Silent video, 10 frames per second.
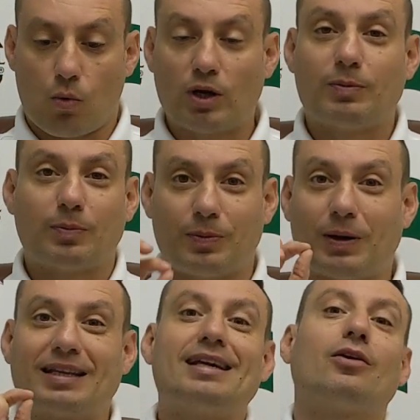we
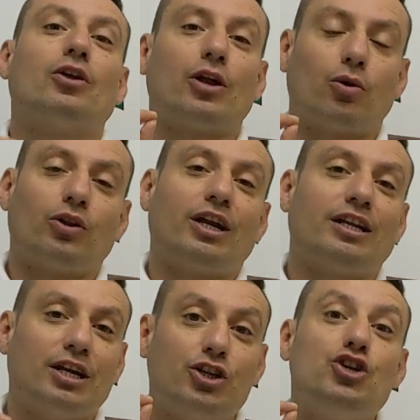particularly
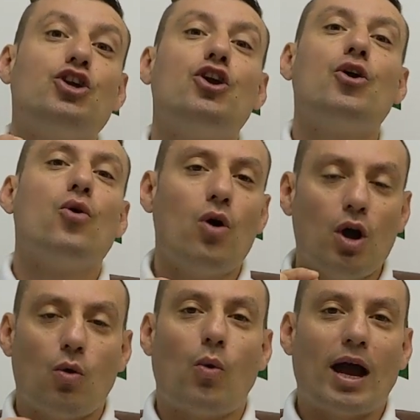already knew
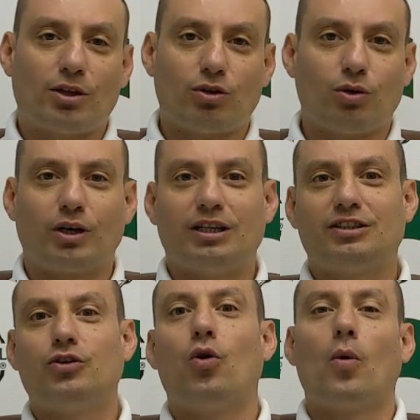where to look in
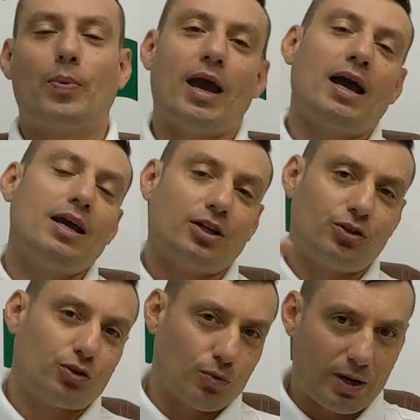Ethiopia
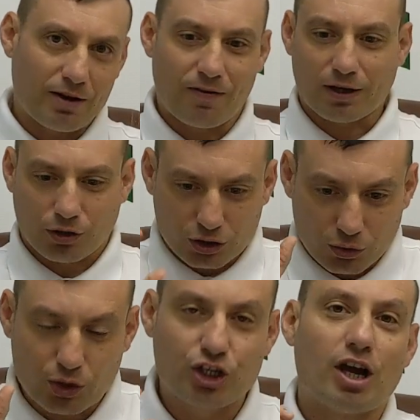due to many factors
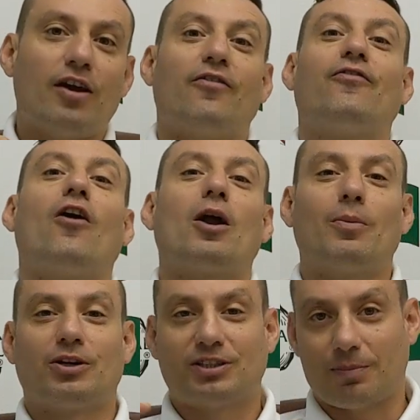which
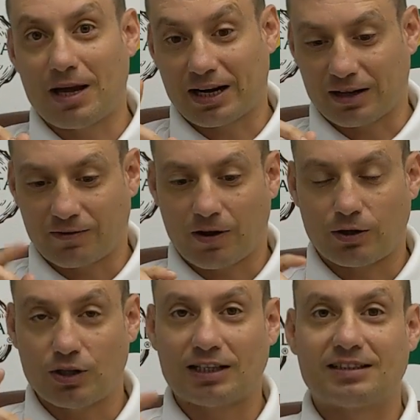farmers, American, for
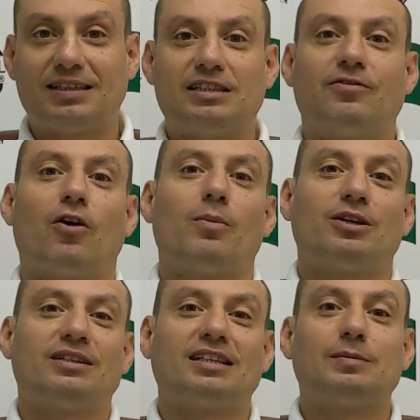United States
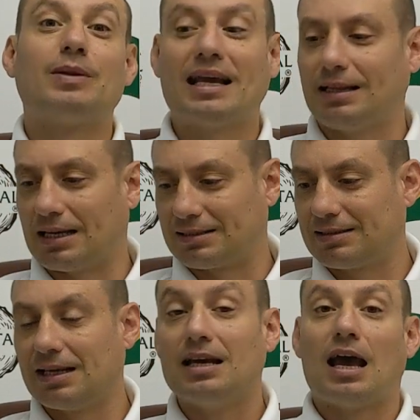farmers explain us,